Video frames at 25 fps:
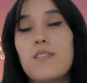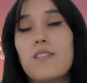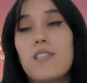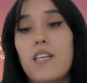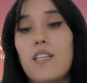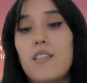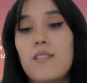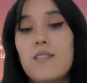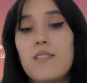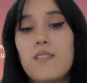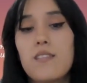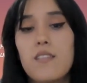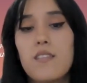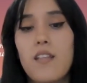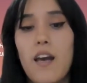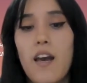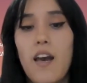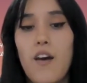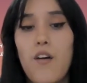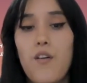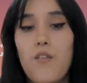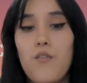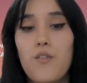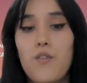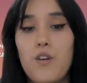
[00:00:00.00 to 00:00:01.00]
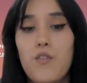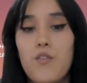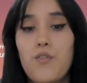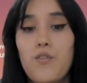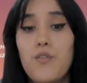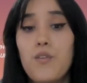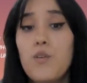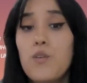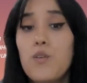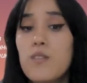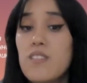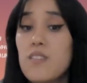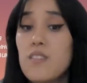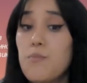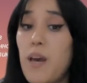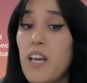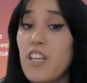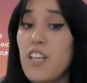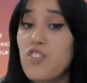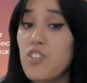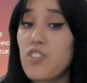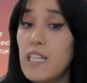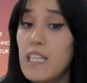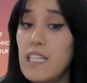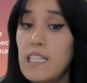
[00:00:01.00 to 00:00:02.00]
since there were few
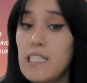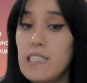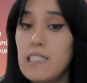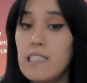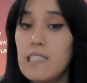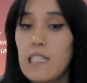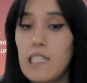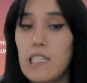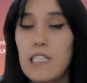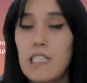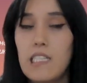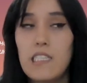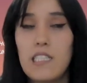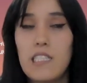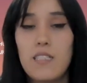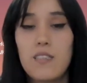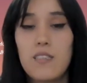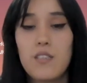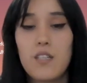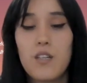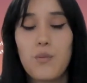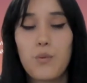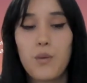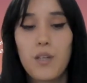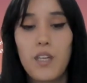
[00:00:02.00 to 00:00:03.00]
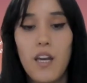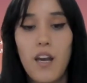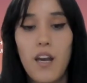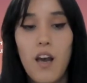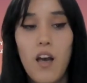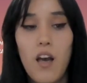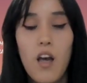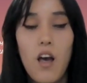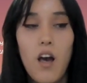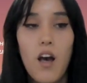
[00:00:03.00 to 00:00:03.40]
specialists in this area.